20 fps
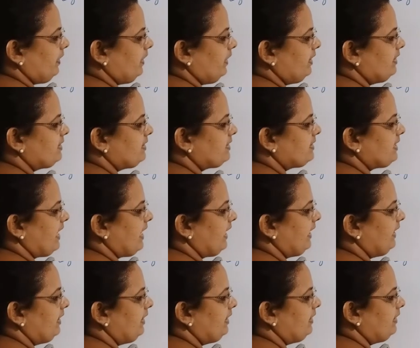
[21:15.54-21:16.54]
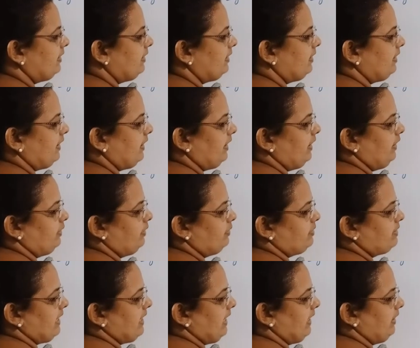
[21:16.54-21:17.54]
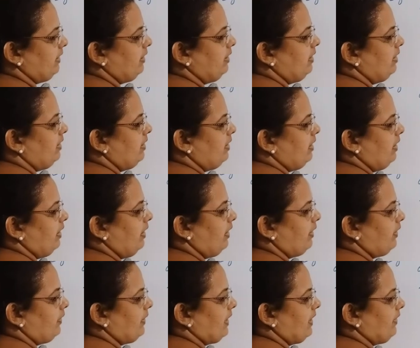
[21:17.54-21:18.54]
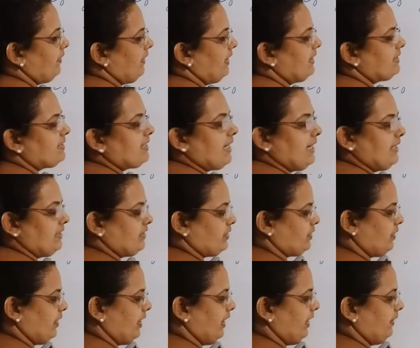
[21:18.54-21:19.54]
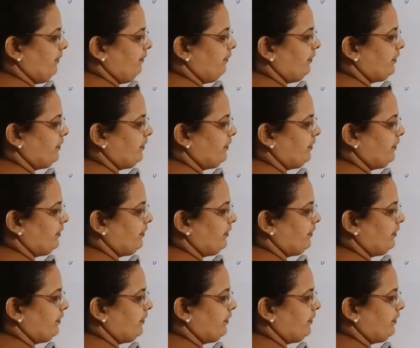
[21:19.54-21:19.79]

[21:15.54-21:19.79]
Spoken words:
side into side, or you can write side square.